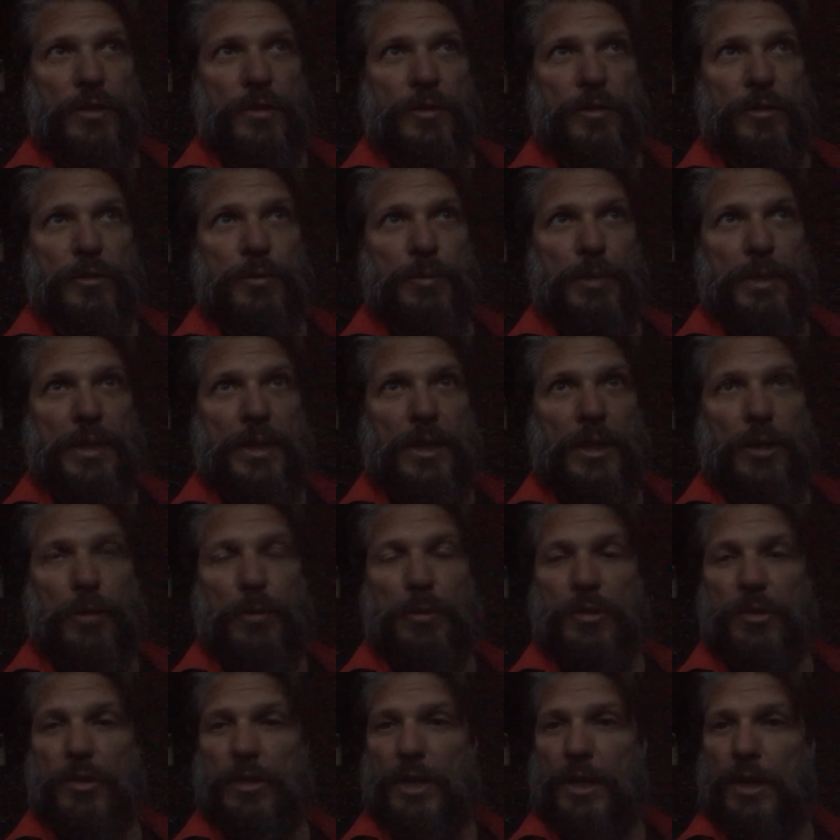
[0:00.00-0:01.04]
spending
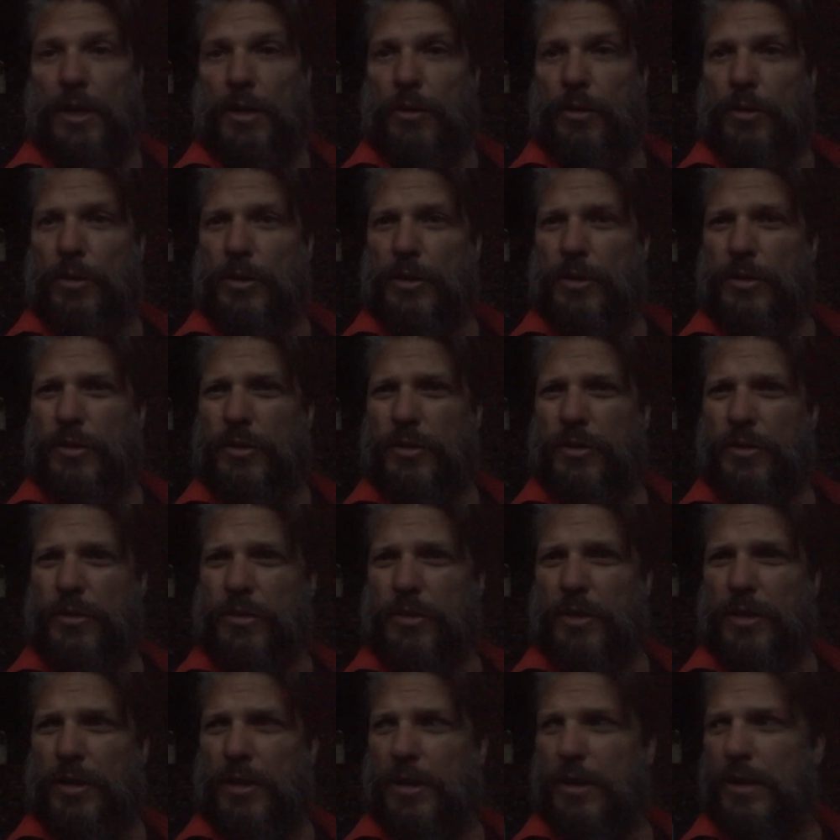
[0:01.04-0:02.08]
almost an hour just
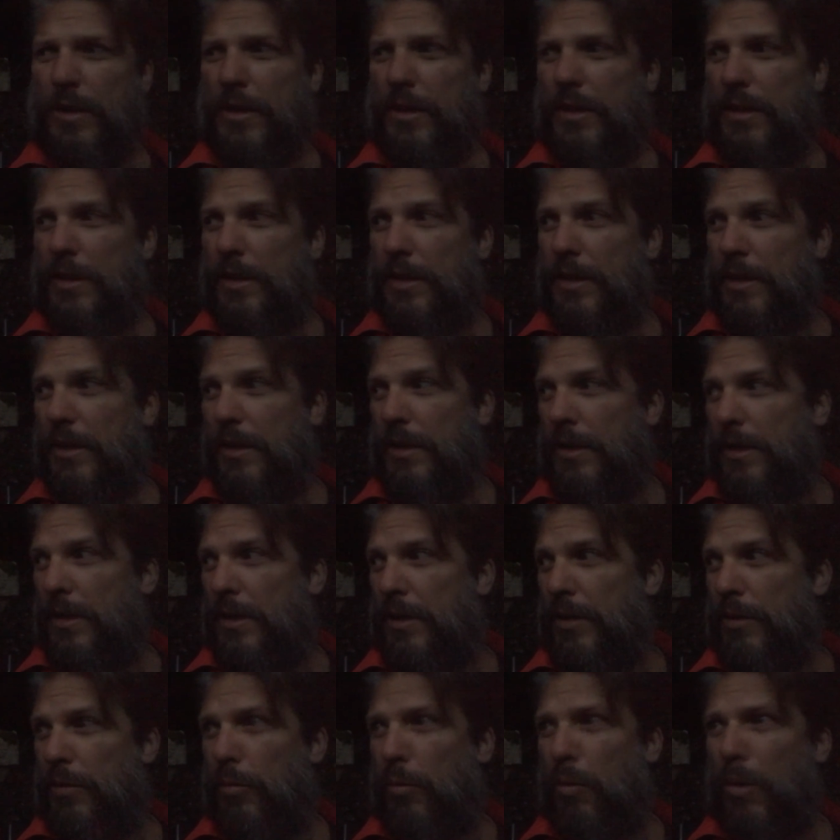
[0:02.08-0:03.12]
uh,
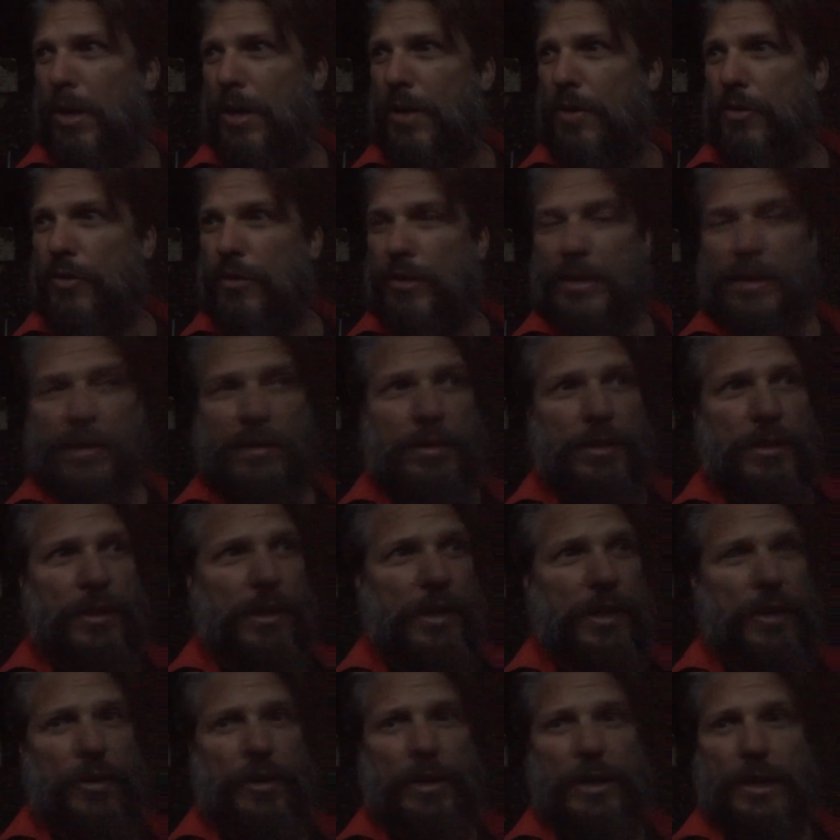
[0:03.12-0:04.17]
wandering this little
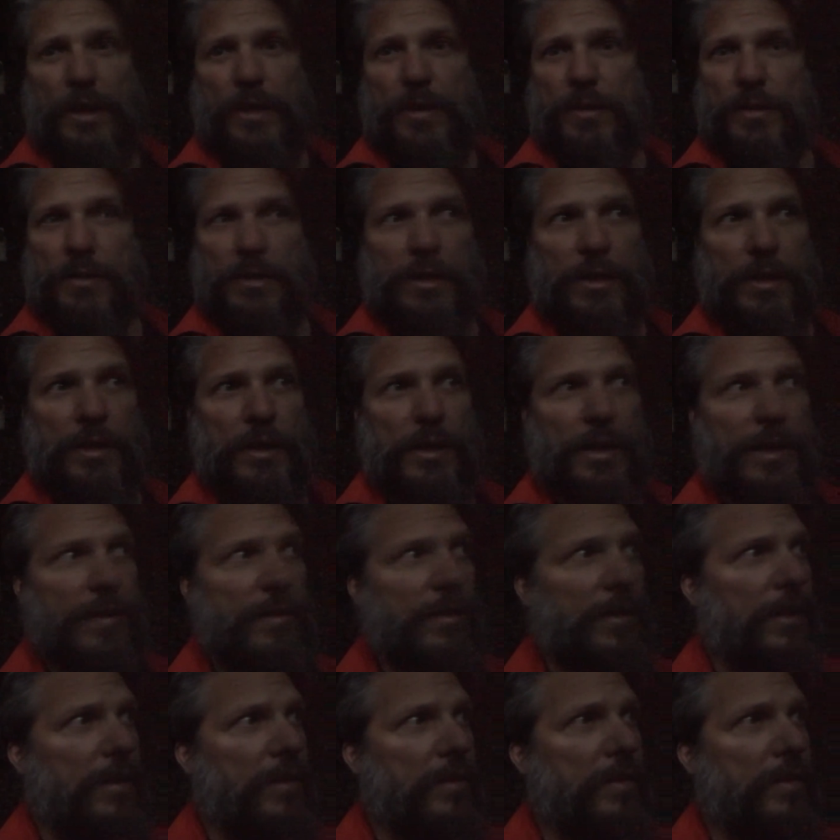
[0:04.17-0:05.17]
area. It's, uh, like I said,